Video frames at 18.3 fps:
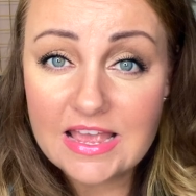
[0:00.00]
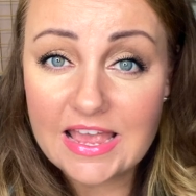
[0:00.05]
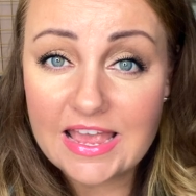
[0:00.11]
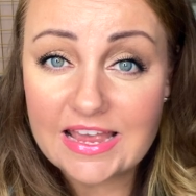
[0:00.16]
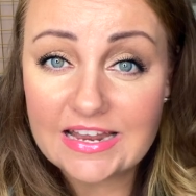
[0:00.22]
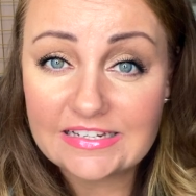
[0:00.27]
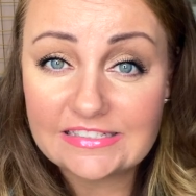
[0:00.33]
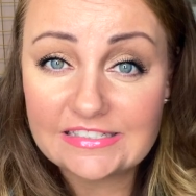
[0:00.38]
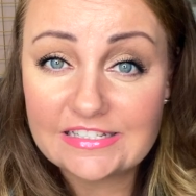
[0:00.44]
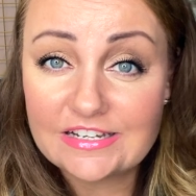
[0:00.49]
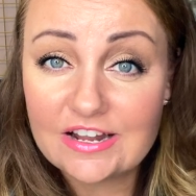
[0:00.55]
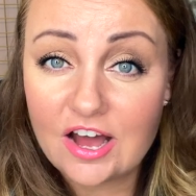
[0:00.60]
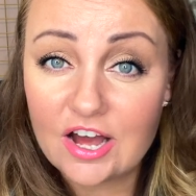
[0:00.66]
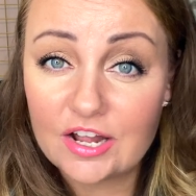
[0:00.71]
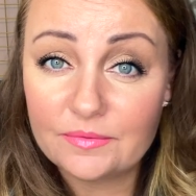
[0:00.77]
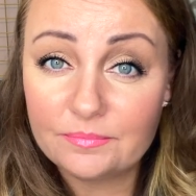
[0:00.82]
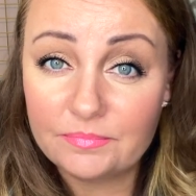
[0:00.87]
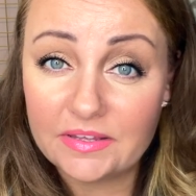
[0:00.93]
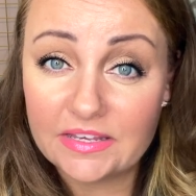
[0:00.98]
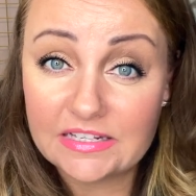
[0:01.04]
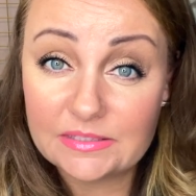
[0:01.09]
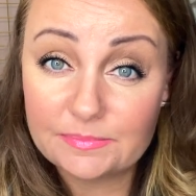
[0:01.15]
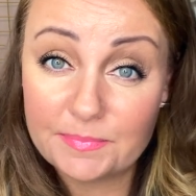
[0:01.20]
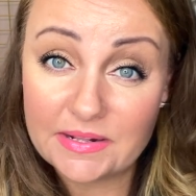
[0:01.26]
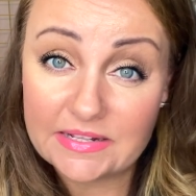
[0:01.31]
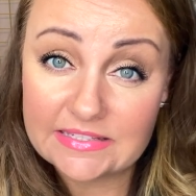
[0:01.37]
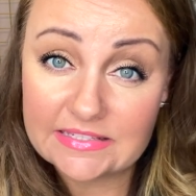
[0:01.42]
and not be
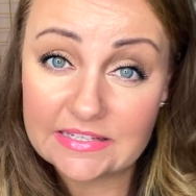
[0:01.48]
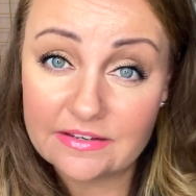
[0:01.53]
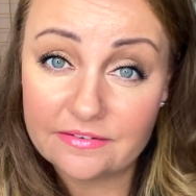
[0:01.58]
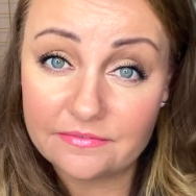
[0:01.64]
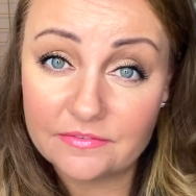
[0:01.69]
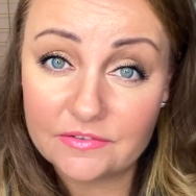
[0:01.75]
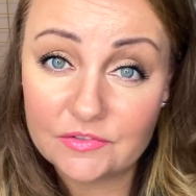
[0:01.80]
expensive.